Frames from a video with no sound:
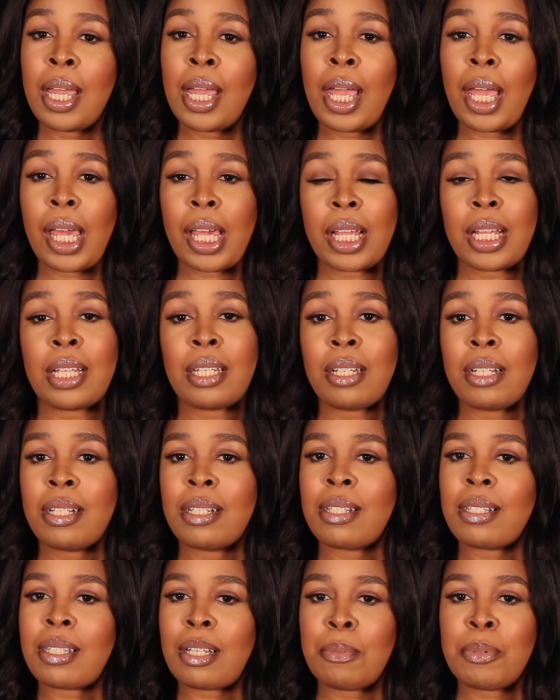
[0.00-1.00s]
and
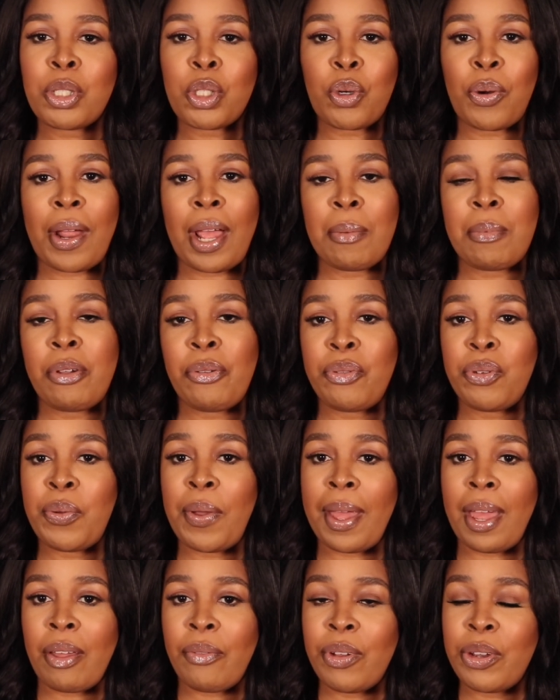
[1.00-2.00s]
subscribe if you
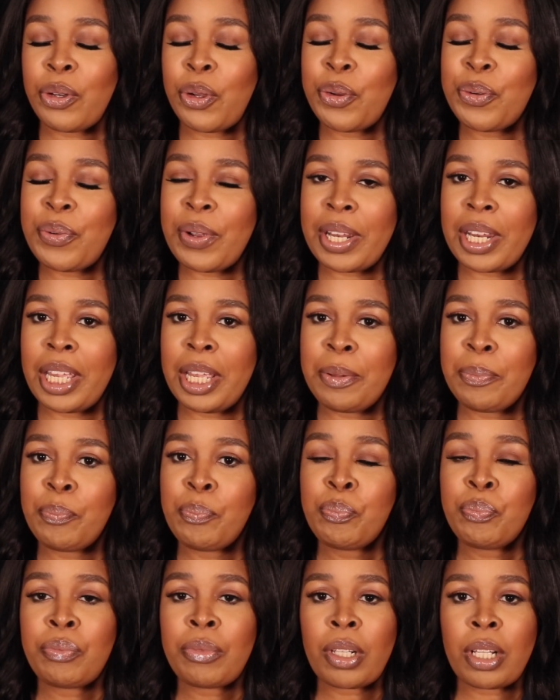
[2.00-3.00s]
haven't already.
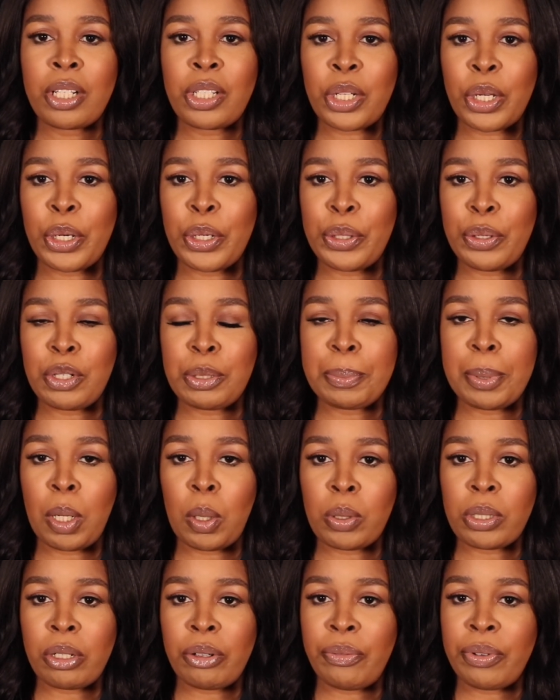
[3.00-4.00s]
Turn those
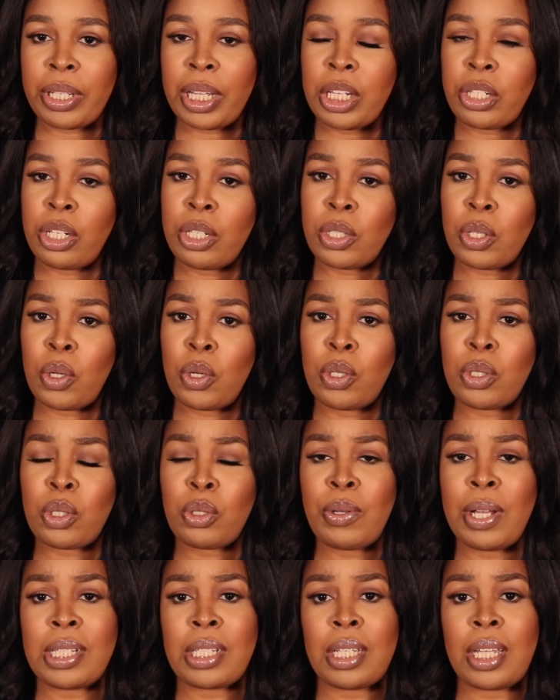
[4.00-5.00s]
post notifications on so you
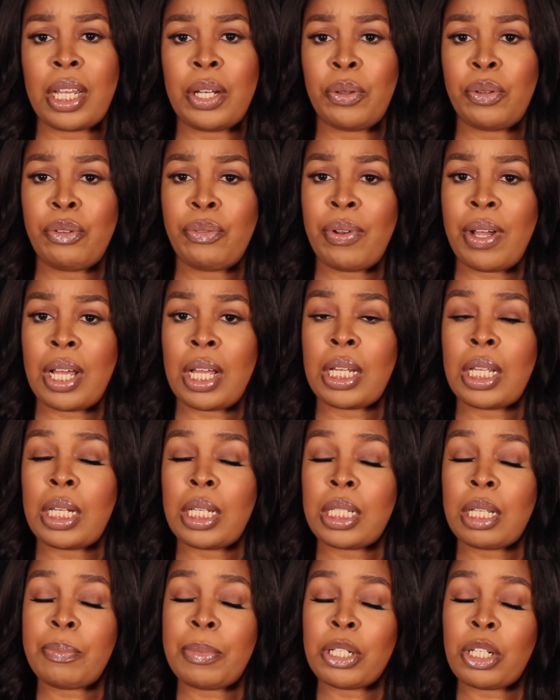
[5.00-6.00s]
guys can get notified
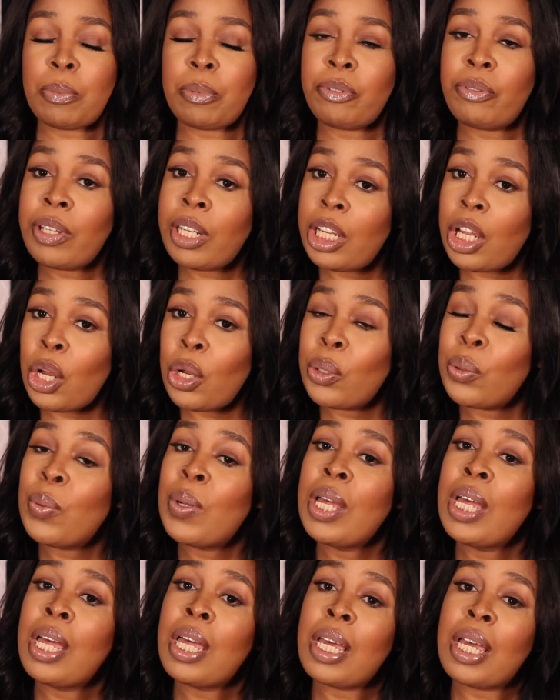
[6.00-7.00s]
anytime I drop a video.
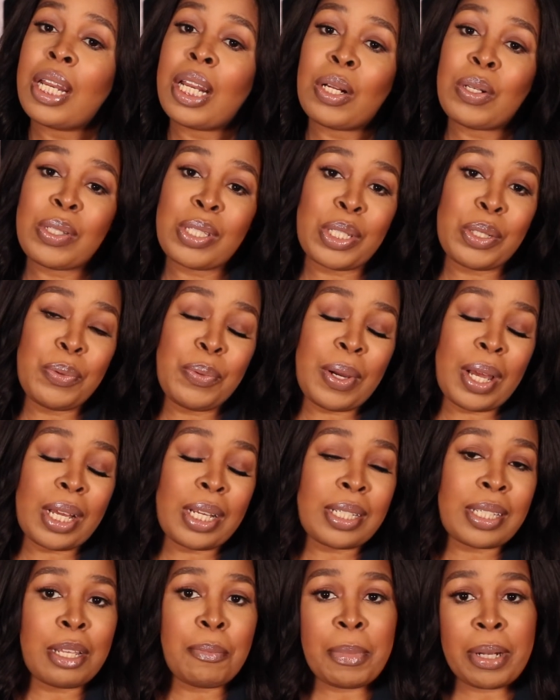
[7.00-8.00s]
And I'll see you
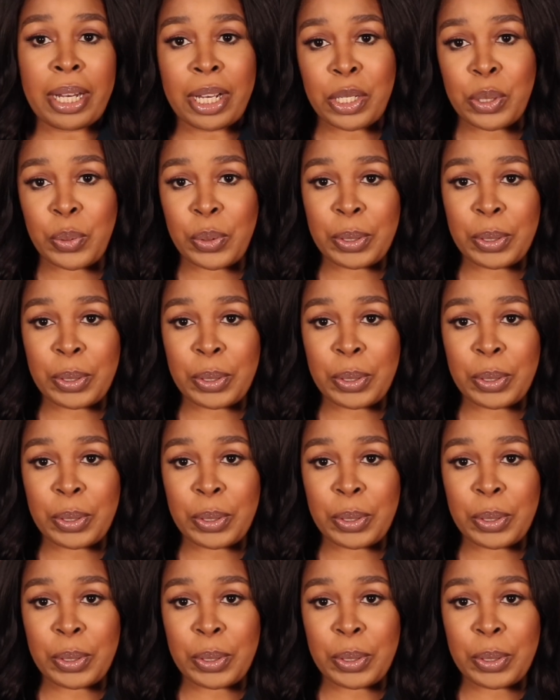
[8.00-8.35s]
guys in my next one.